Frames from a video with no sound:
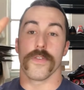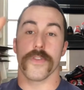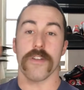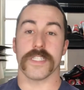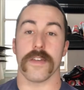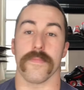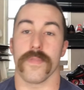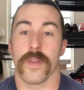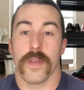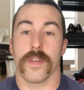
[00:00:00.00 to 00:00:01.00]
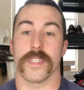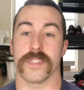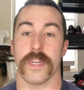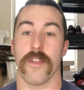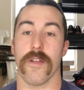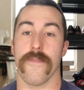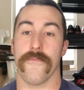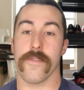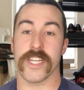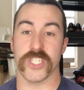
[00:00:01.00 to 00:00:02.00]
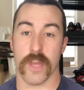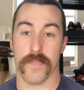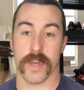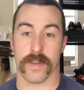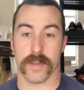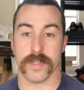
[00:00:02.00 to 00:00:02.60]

Third tip, consider free shipping.